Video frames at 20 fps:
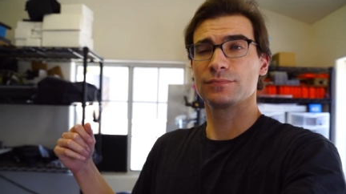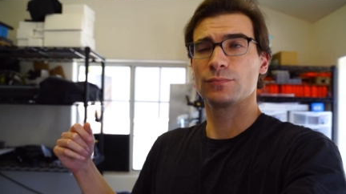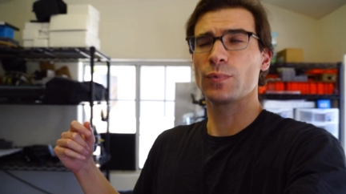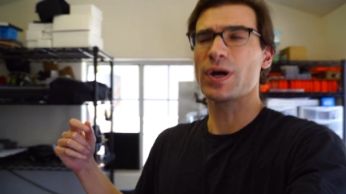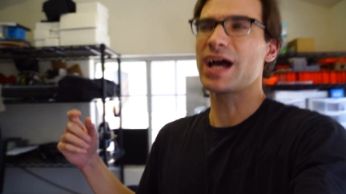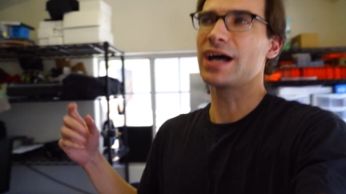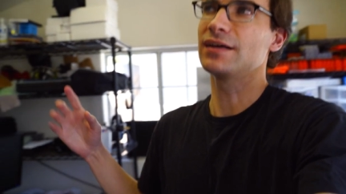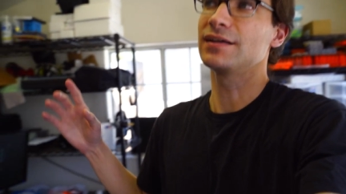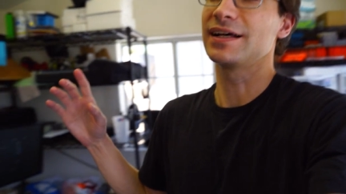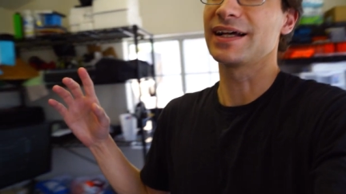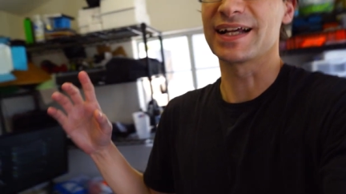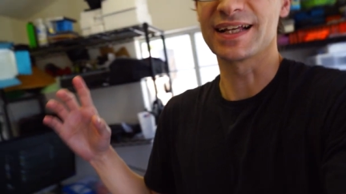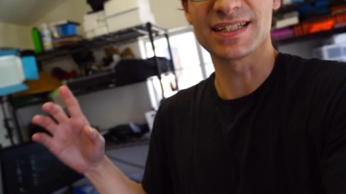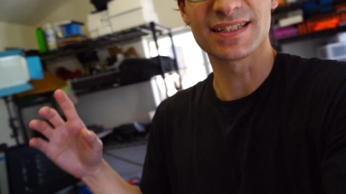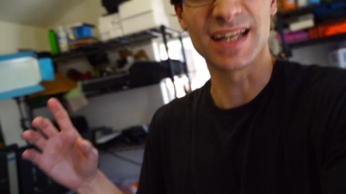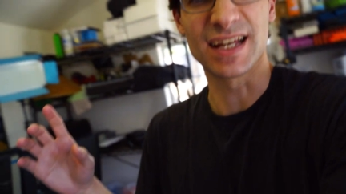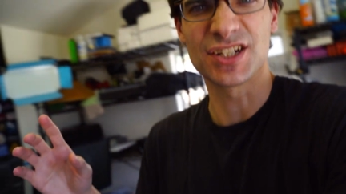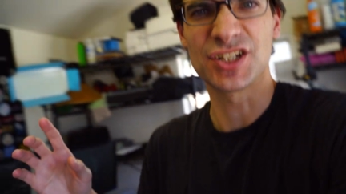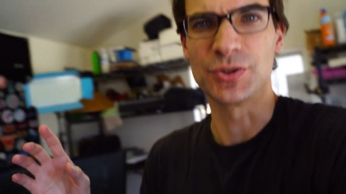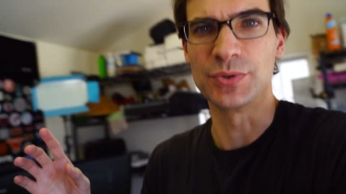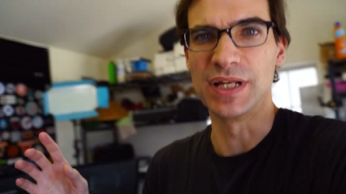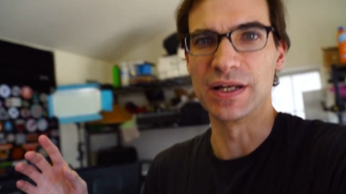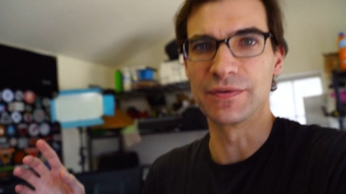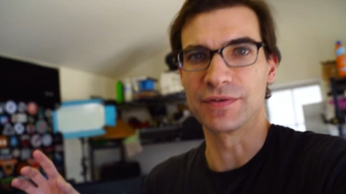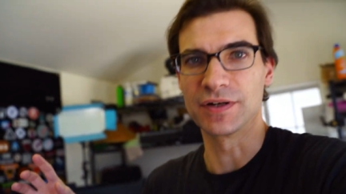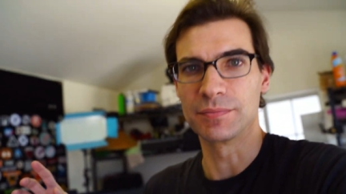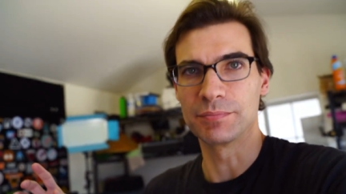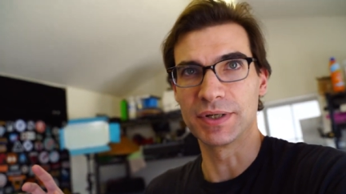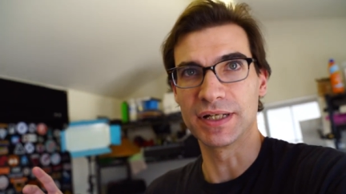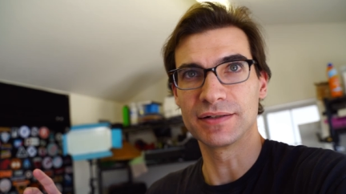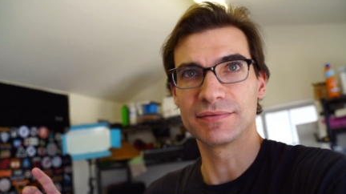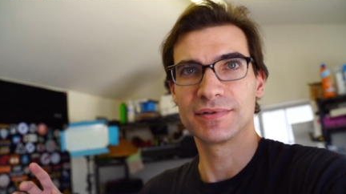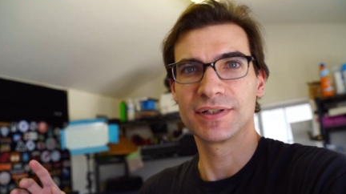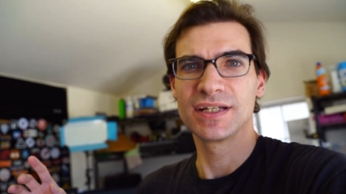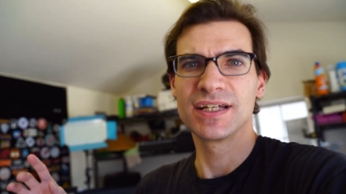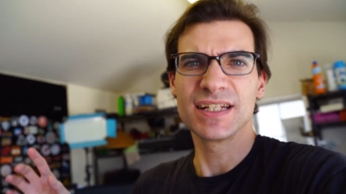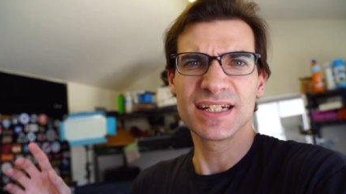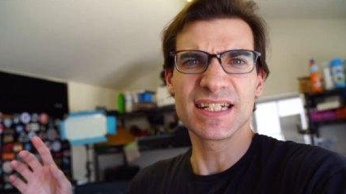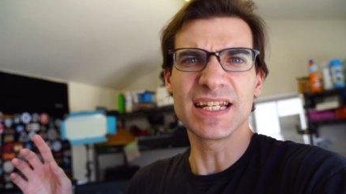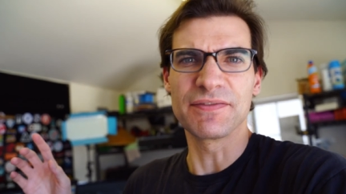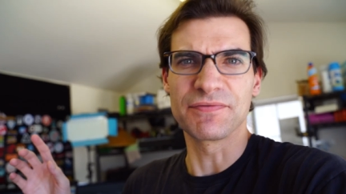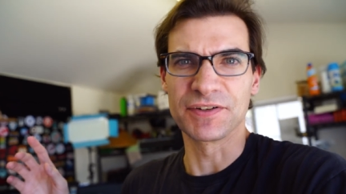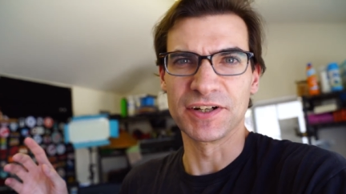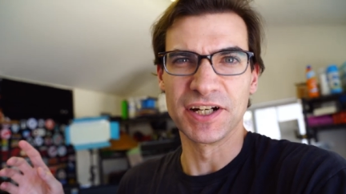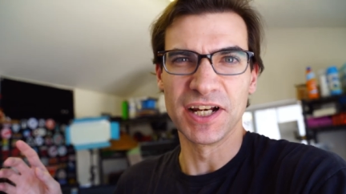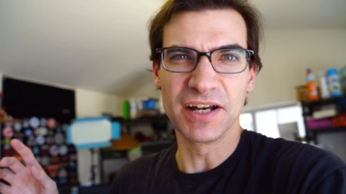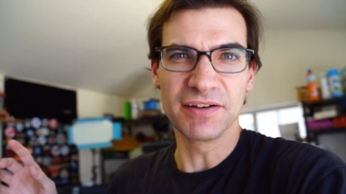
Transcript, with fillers: Well, I guess not too different, but different